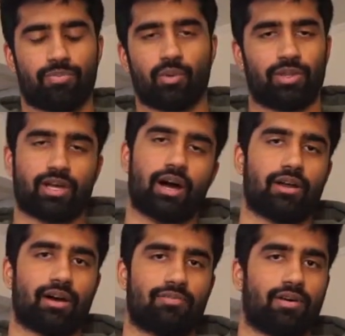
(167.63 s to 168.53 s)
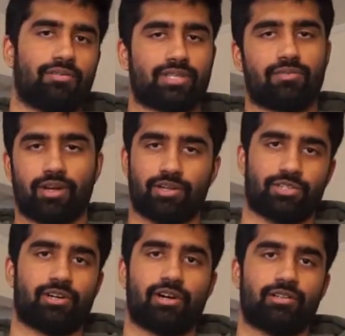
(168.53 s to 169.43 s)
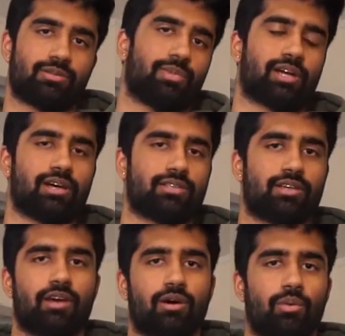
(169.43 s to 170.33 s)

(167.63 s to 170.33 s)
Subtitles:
with a cutoff of 700 hertz because